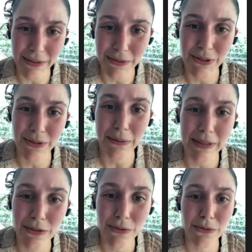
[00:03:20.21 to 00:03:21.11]
So I wanted
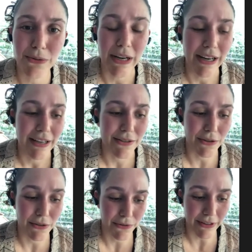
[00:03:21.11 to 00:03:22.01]
to sort
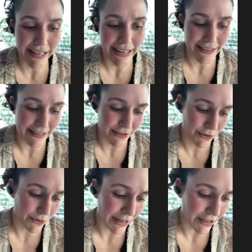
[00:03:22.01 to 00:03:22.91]
of create that
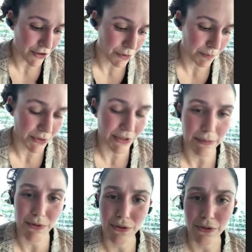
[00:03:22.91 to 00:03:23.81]
strange
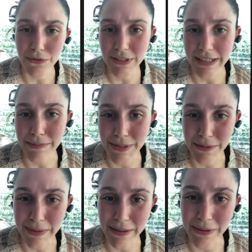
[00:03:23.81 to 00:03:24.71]
perception of time
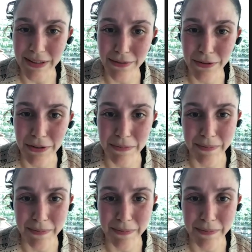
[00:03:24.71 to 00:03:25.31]
somehow in the film.